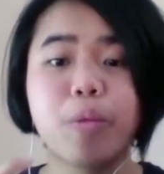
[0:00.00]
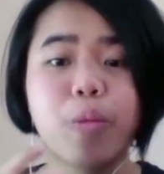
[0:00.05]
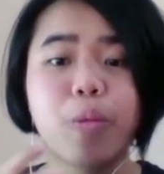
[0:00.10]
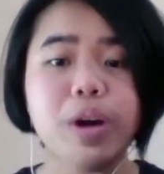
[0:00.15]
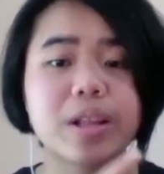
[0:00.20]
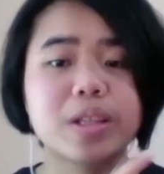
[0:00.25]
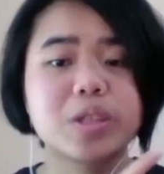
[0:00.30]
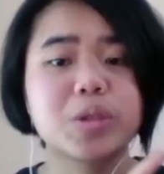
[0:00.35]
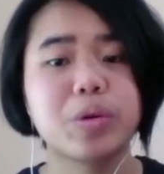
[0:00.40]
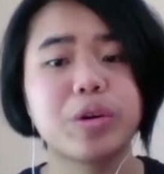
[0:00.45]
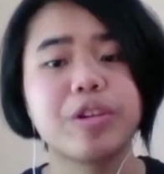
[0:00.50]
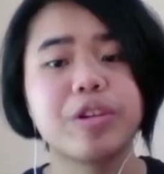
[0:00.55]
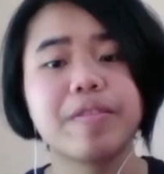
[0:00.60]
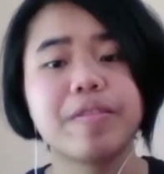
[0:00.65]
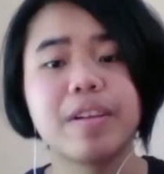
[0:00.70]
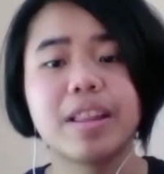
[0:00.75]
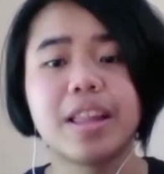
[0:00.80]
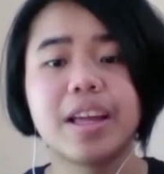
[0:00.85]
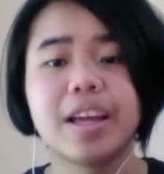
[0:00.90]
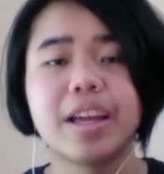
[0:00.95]
What sort of
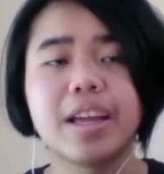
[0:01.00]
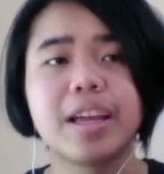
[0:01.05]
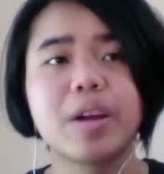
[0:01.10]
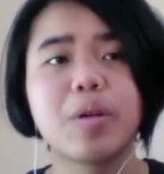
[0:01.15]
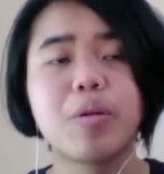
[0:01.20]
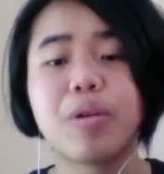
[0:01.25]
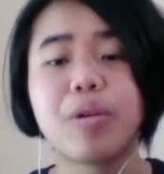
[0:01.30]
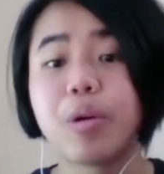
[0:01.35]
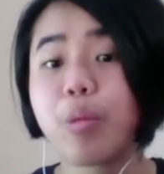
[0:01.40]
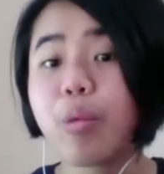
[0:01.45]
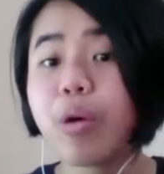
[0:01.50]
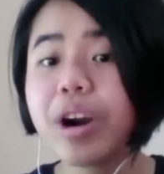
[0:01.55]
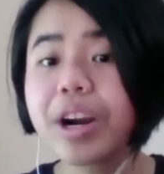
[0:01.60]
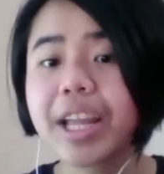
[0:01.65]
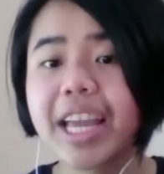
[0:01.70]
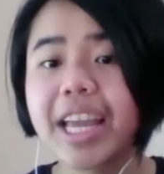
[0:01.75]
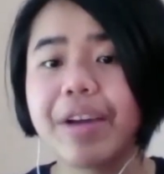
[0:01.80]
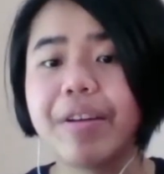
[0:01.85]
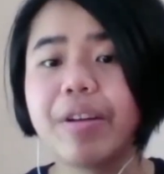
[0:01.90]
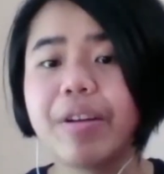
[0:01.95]
like, or
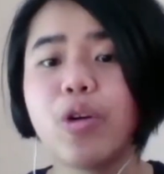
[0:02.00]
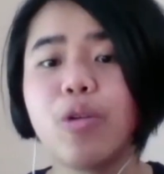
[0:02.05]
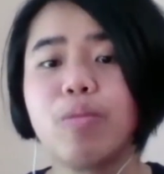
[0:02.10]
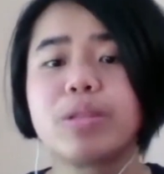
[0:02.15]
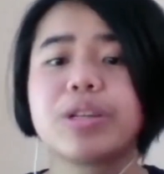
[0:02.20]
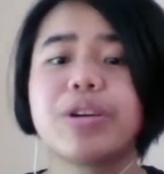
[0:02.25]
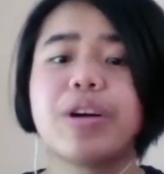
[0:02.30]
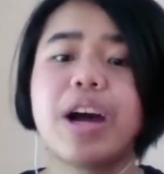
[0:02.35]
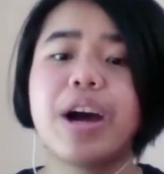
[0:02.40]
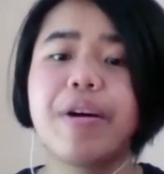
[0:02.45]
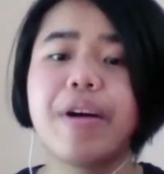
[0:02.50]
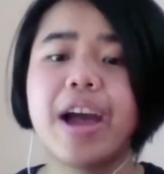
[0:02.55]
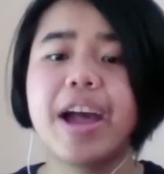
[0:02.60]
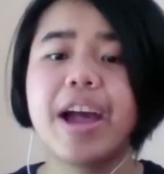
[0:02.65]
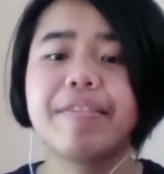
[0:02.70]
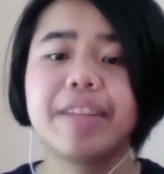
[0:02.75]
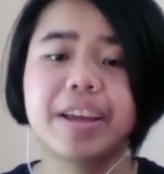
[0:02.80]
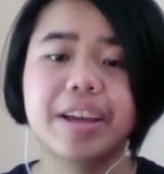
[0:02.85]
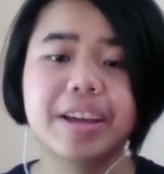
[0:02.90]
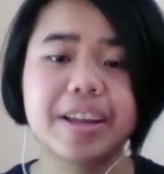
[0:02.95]
working at home? So I'll
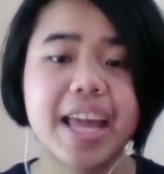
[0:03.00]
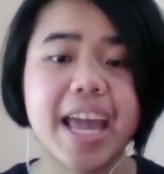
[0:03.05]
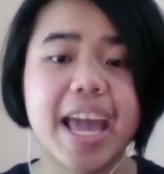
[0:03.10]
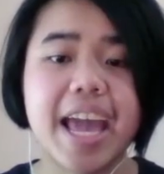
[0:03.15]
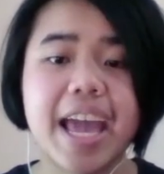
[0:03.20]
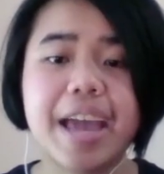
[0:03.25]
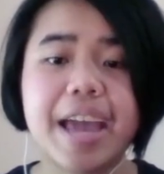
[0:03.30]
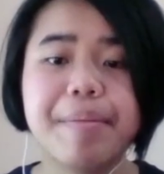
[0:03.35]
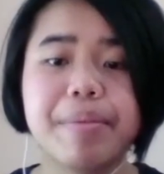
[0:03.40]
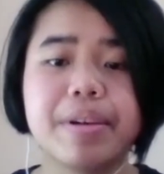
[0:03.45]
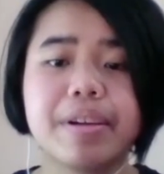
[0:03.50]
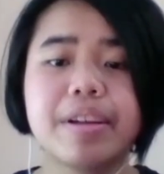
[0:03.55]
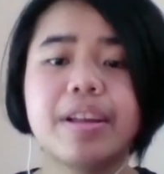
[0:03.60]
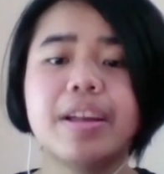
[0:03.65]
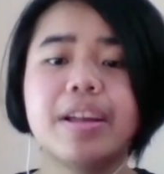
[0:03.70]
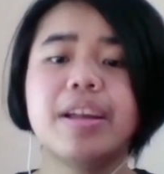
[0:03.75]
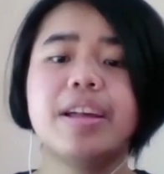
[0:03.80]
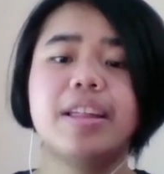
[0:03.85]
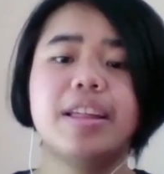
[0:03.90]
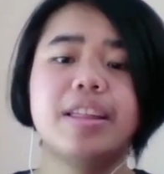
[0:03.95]
have like an app
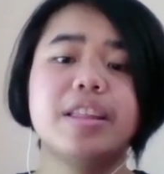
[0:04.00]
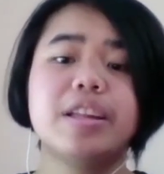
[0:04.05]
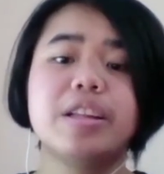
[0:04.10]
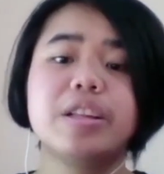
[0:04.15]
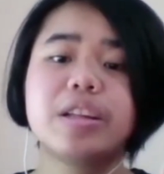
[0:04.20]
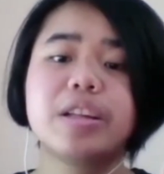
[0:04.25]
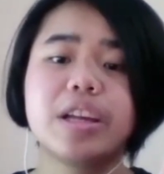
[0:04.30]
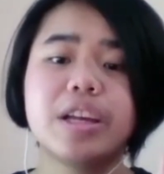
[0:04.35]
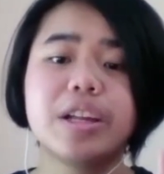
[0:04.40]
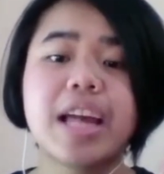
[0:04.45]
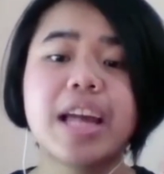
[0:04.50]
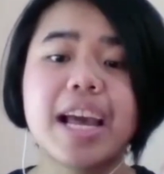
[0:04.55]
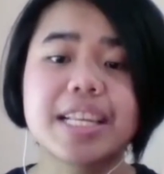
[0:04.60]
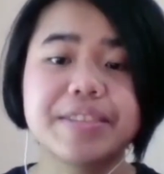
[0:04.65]
and it, it mm-hmm.